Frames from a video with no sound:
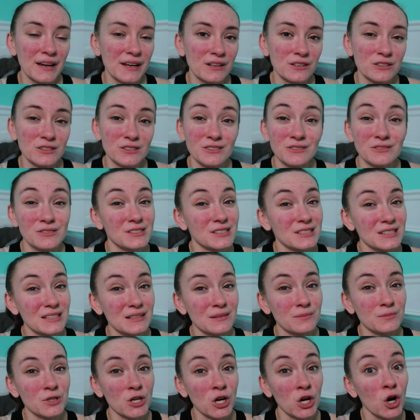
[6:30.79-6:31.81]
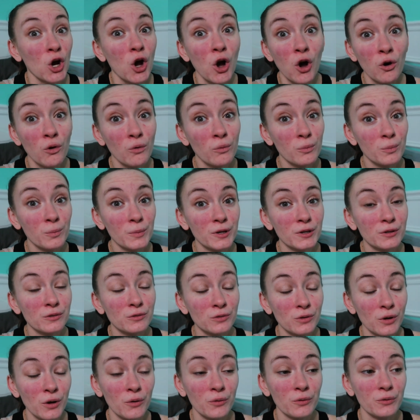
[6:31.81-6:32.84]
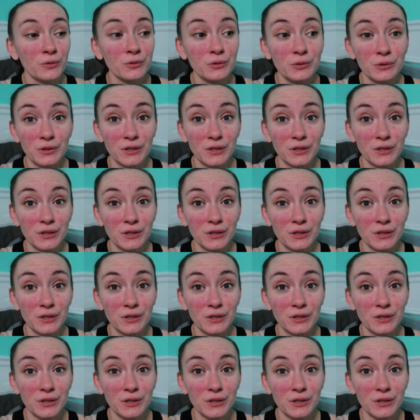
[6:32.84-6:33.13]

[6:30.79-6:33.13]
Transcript: then i also steamed our homegrown